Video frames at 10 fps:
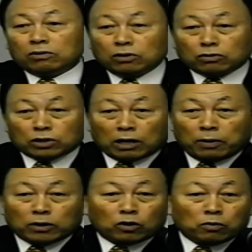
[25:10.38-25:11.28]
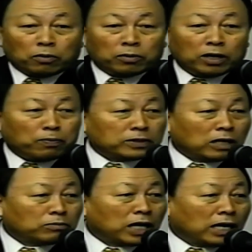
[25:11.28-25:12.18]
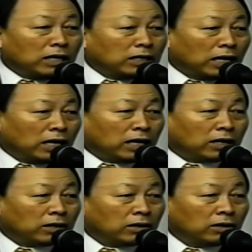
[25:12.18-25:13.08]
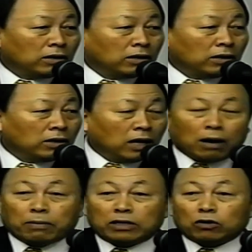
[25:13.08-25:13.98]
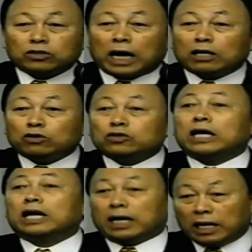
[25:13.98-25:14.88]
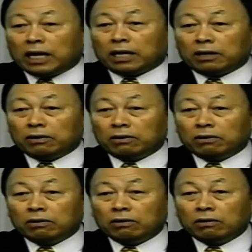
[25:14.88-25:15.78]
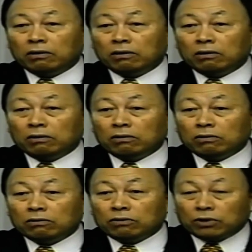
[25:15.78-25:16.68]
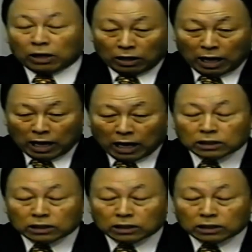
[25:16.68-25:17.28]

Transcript: Why is it that I don't do well? You look at their actions. They don't love the person next to them. In other words, they don't love themselves.